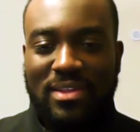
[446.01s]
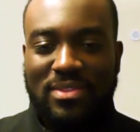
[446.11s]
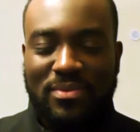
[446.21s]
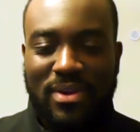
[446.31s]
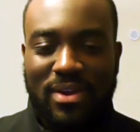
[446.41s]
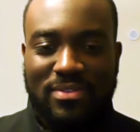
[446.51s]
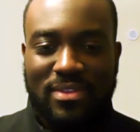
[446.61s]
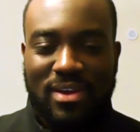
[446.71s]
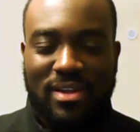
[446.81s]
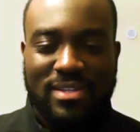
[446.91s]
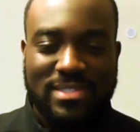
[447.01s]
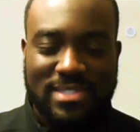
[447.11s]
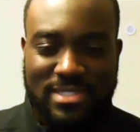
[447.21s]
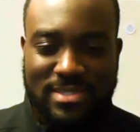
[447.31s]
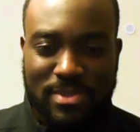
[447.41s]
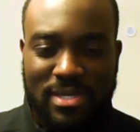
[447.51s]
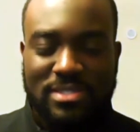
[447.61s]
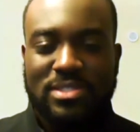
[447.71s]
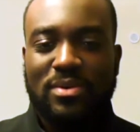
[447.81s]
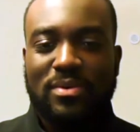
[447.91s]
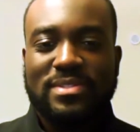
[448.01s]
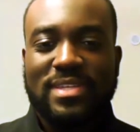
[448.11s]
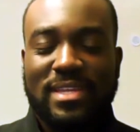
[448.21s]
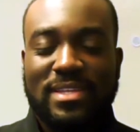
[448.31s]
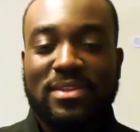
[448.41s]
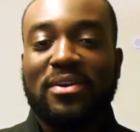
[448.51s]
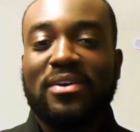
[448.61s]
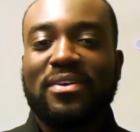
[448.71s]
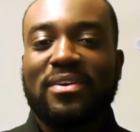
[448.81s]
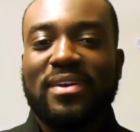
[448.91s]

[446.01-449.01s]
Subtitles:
throughout the holiday season because, it's getting darker